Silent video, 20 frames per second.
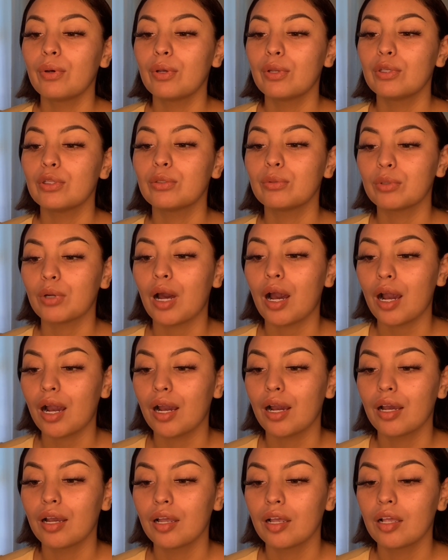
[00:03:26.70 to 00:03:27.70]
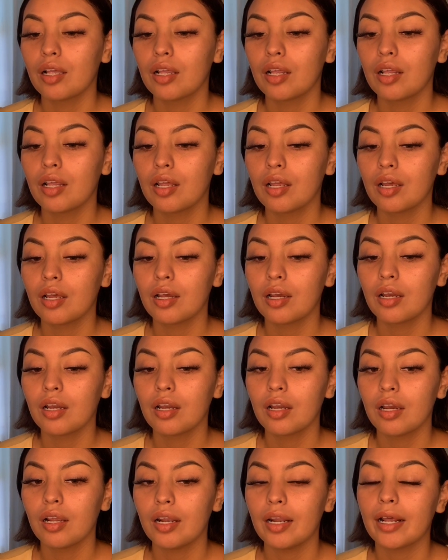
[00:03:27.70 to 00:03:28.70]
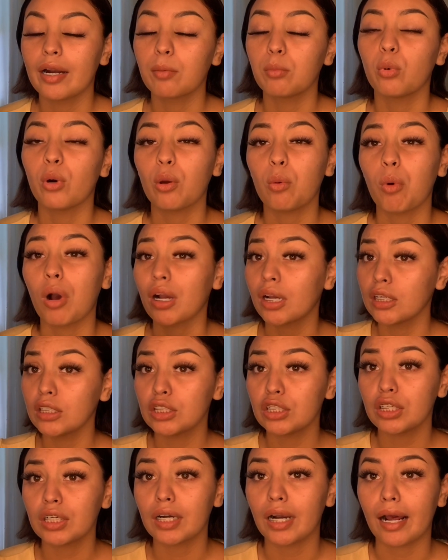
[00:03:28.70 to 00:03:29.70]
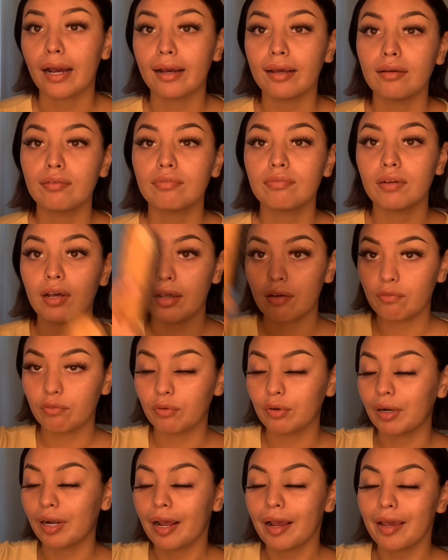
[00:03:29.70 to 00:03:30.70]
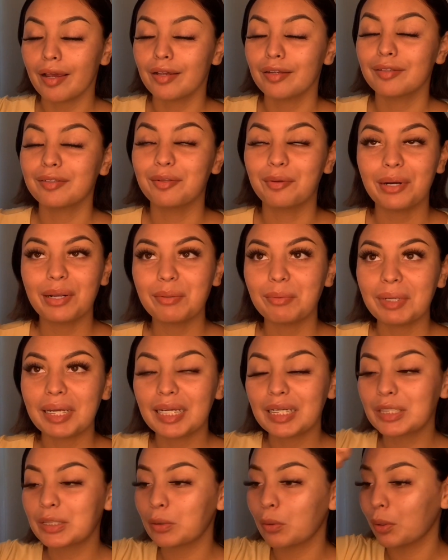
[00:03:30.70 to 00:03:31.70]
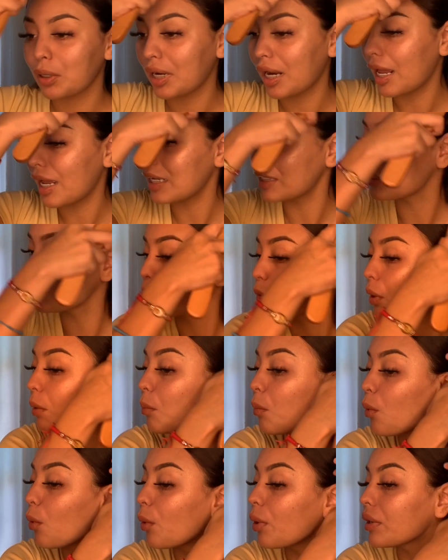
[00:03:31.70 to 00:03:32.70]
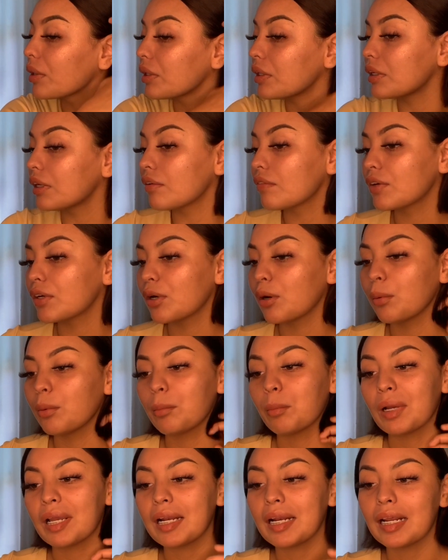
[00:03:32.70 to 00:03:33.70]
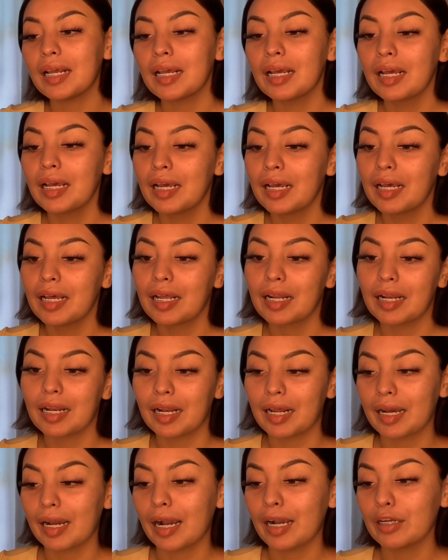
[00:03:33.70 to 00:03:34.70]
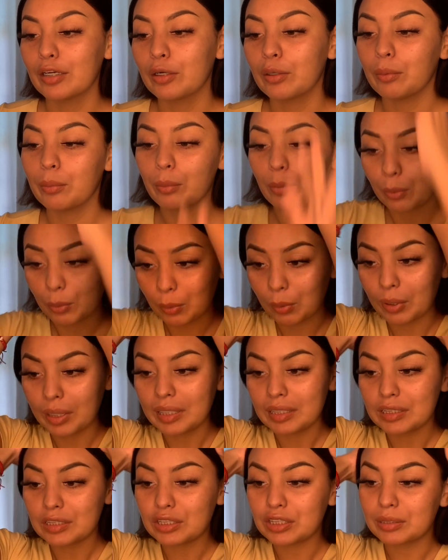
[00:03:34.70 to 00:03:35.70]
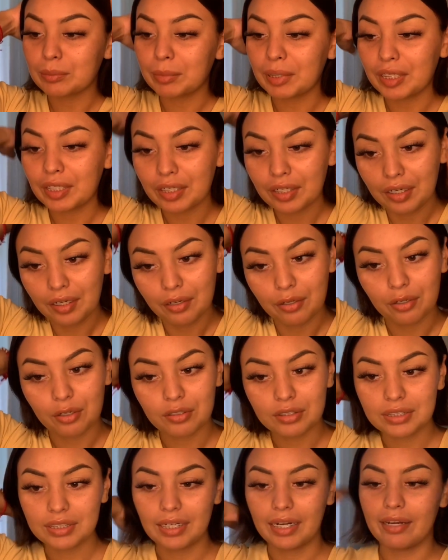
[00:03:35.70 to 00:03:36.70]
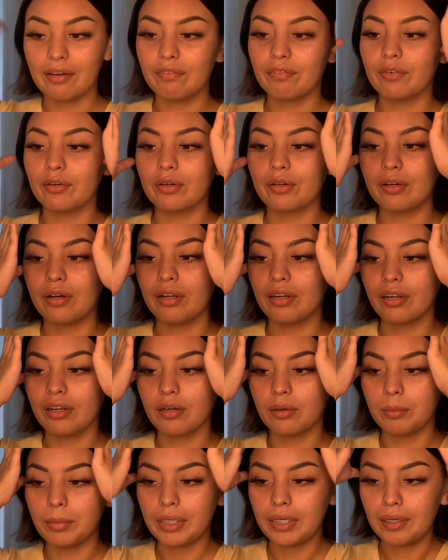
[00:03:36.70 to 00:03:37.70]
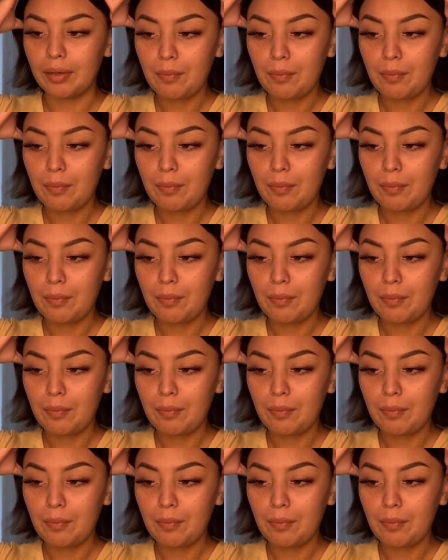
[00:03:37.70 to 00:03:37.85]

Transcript: not let a boy walk into your life for like 3 weeks or less or more, you never know. But mainly, like, I know boys just being in a girl's life for a little bit.